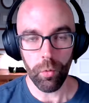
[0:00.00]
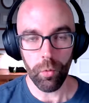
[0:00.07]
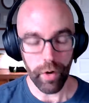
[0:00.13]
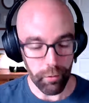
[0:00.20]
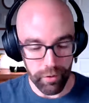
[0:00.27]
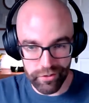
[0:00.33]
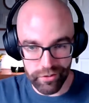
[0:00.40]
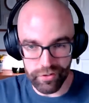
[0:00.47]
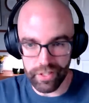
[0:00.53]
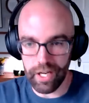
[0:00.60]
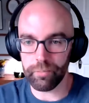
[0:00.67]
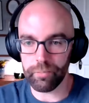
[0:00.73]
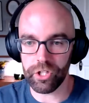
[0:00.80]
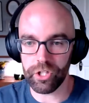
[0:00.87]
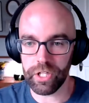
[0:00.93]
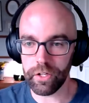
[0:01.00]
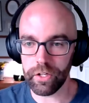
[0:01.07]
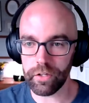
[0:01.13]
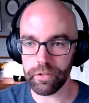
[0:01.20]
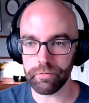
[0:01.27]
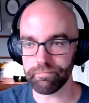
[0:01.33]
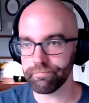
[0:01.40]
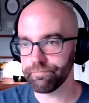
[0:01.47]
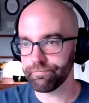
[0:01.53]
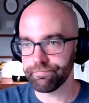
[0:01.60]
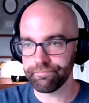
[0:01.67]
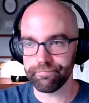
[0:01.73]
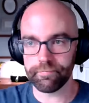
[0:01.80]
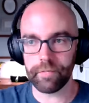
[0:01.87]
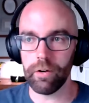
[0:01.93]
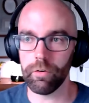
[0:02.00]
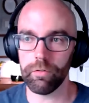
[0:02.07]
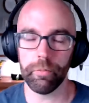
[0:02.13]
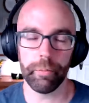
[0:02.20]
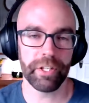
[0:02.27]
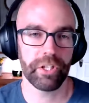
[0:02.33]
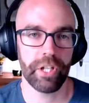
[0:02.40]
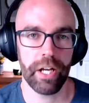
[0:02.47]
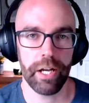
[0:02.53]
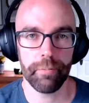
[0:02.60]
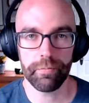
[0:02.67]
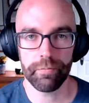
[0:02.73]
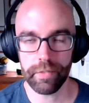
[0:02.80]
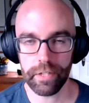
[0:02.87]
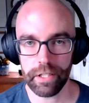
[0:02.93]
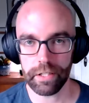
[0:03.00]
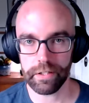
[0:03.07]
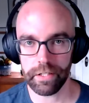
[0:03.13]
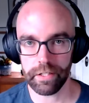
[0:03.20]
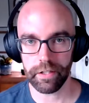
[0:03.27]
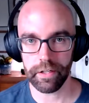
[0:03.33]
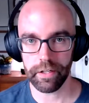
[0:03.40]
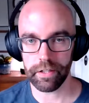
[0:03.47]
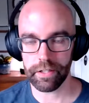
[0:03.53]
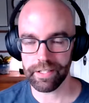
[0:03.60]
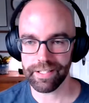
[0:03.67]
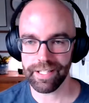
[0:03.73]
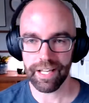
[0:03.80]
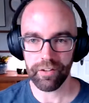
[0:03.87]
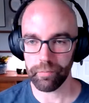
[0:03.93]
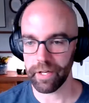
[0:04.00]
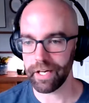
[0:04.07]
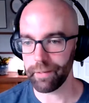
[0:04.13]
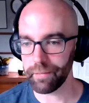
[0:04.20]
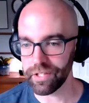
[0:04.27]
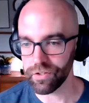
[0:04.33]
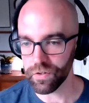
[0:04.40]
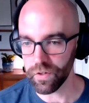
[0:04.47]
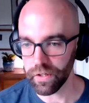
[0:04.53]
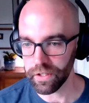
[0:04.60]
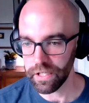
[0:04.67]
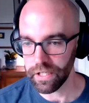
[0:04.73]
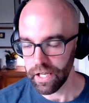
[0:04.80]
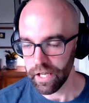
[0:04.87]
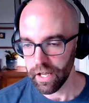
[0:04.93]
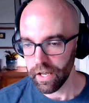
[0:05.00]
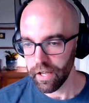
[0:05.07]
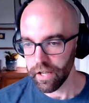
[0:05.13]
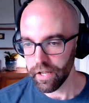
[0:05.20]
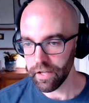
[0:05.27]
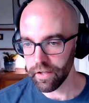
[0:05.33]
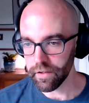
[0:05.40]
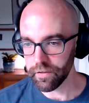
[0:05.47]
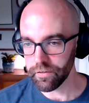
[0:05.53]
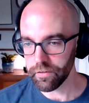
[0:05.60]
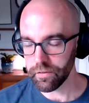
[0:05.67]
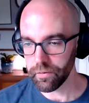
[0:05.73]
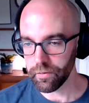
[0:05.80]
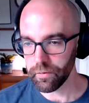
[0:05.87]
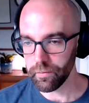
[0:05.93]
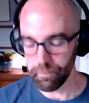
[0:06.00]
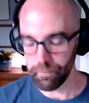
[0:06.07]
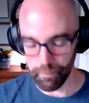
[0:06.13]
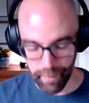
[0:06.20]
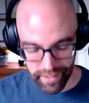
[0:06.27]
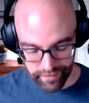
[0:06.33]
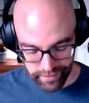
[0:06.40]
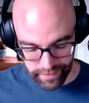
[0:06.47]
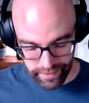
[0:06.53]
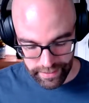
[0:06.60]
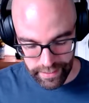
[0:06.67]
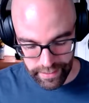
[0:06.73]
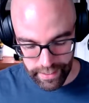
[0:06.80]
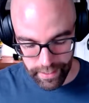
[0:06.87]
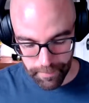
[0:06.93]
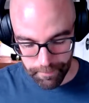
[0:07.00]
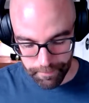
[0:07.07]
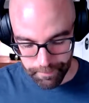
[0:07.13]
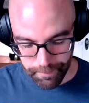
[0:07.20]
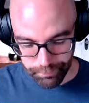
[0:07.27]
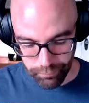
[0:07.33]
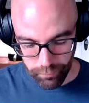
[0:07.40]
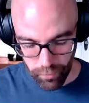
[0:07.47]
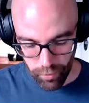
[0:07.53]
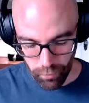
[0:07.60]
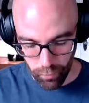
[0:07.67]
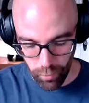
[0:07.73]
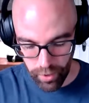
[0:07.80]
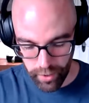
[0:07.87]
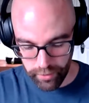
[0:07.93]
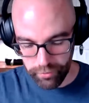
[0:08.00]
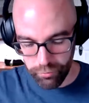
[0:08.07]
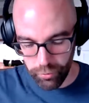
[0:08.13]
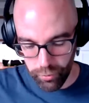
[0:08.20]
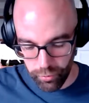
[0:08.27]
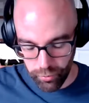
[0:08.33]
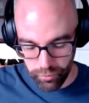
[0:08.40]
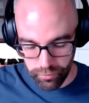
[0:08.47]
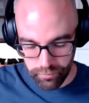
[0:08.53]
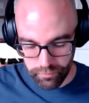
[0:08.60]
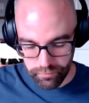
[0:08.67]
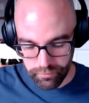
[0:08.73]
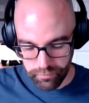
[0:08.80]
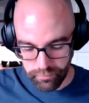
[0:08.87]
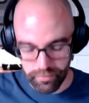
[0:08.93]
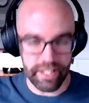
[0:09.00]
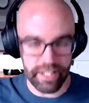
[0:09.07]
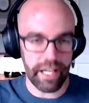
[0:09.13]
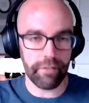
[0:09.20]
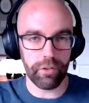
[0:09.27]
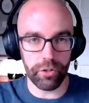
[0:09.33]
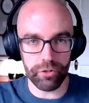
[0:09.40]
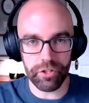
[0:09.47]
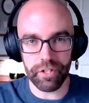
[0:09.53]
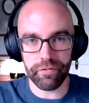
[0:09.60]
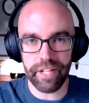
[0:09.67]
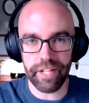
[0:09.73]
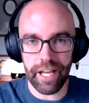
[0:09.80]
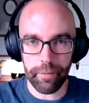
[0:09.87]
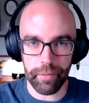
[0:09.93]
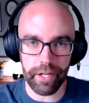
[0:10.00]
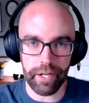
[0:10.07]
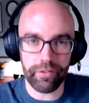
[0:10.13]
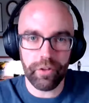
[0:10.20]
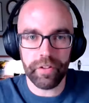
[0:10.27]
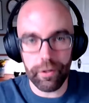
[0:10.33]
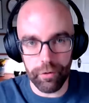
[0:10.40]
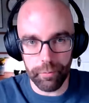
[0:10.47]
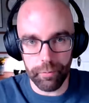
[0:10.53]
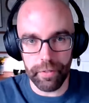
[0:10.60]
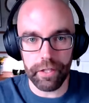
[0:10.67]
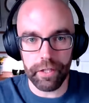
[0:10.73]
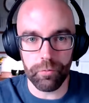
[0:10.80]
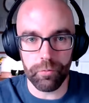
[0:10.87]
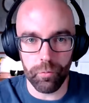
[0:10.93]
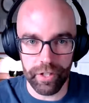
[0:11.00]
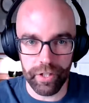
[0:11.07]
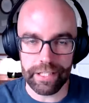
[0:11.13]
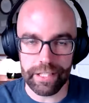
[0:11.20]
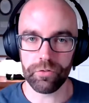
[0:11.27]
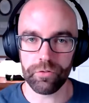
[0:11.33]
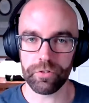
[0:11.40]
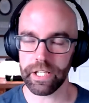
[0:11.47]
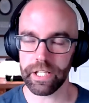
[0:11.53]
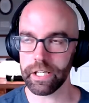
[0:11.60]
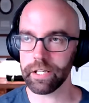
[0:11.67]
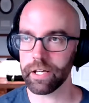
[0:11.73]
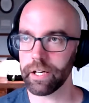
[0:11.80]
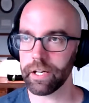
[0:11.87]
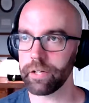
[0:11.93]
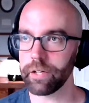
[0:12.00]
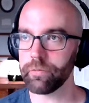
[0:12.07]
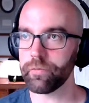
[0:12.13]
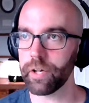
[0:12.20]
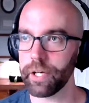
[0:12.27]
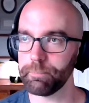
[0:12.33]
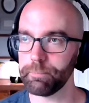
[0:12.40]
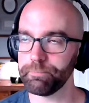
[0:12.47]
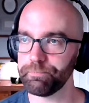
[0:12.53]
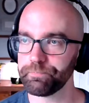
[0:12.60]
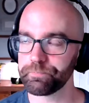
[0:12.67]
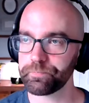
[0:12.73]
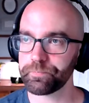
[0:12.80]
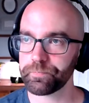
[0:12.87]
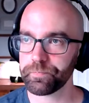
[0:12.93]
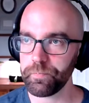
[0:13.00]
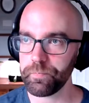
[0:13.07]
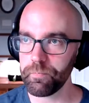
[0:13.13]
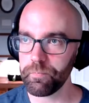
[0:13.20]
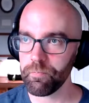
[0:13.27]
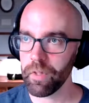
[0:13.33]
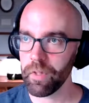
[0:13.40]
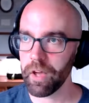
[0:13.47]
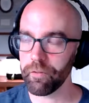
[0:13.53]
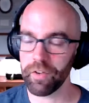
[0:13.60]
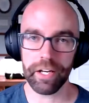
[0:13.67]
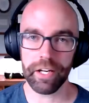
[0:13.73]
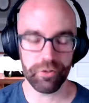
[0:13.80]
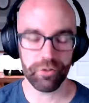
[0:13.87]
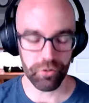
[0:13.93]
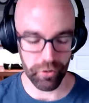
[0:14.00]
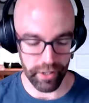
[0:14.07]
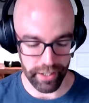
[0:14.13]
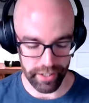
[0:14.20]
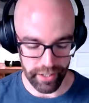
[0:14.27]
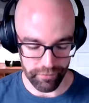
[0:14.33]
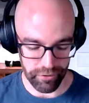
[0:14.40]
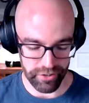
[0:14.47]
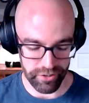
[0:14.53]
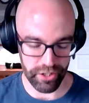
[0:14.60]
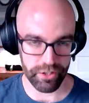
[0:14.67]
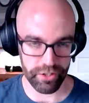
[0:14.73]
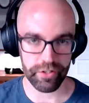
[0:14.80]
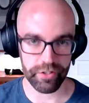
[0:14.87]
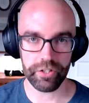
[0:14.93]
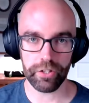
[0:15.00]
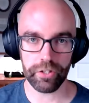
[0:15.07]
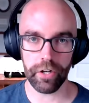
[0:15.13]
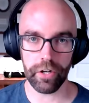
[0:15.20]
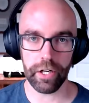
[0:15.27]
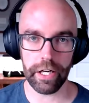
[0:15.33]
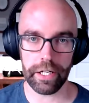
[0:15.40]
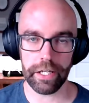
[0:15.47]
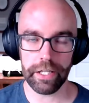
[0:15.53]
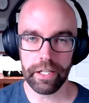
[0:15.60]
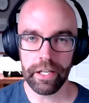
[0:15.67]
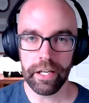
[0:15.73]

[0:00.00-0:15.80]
what I wanted to accomplish here, and however much time it takes, might not be too long, is basically walk through the evolution of Stackbit. I thought that would be really interesting. I've gotten into a lot of conversations this year on